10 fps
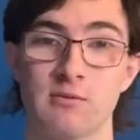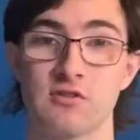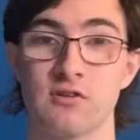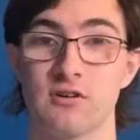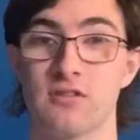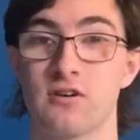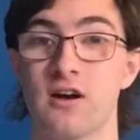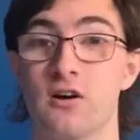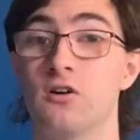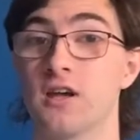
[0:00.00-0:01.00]
So I
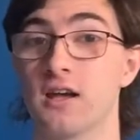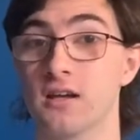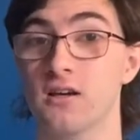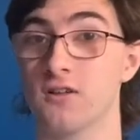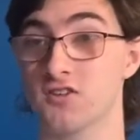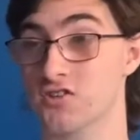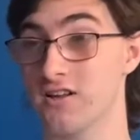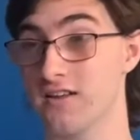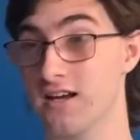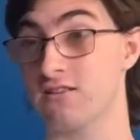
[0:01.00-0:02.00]
thought, okay, let's try
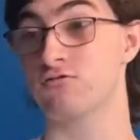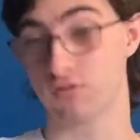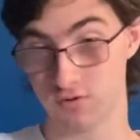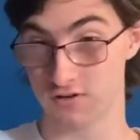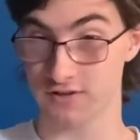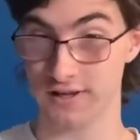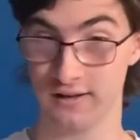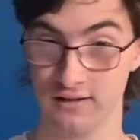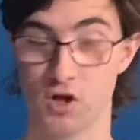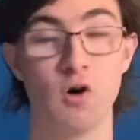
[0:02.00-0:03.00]
that. Removed it,
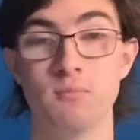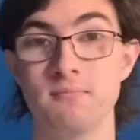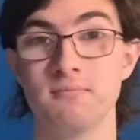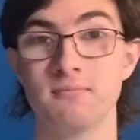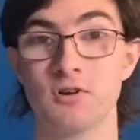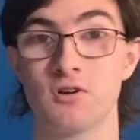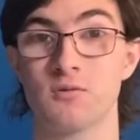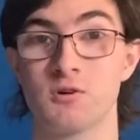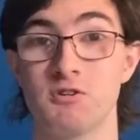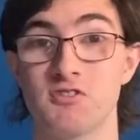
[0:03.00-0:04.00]
nope,
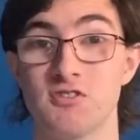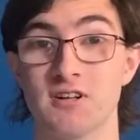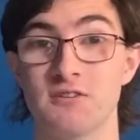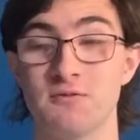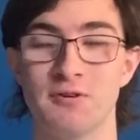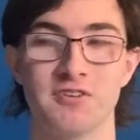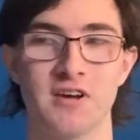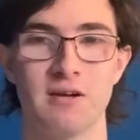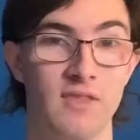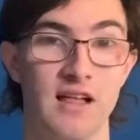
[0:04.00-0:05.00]
couldn't select a fuel
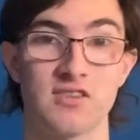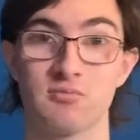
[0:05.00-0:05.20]
type. That's a